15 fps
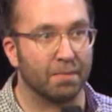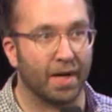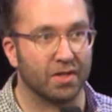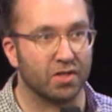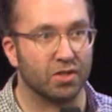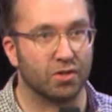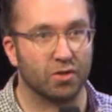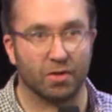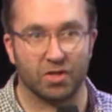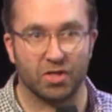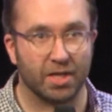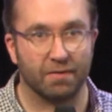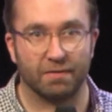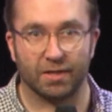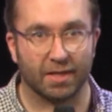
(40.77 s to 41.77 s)
managing to
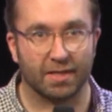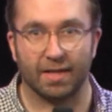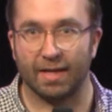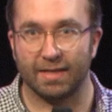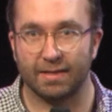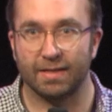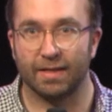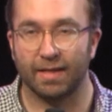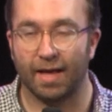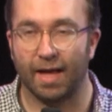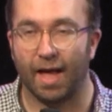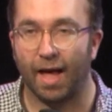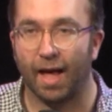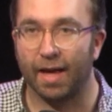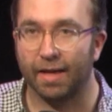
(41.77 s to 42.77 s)
achieve success
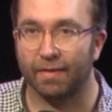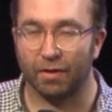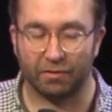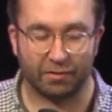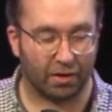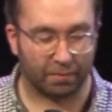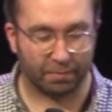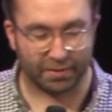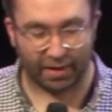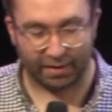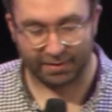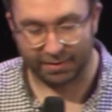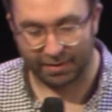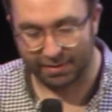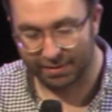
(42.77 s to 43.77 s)
in those
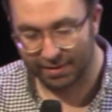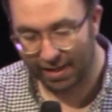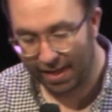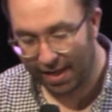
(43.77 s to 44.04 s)
circumstances.